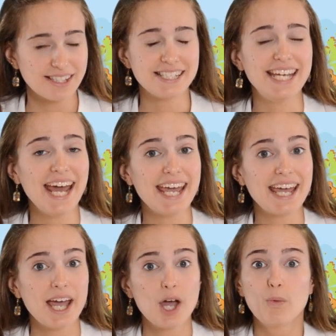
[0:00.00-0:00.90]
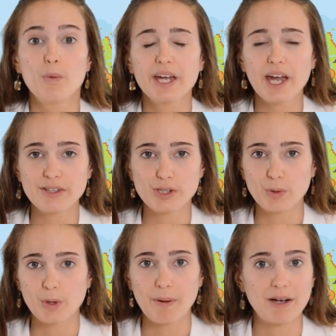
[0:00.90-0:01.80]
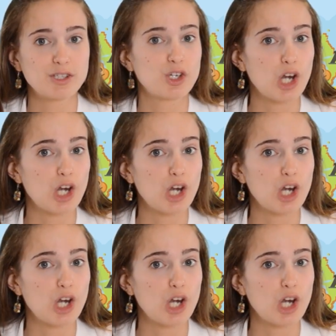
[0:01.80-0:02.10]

Today we're going to talk about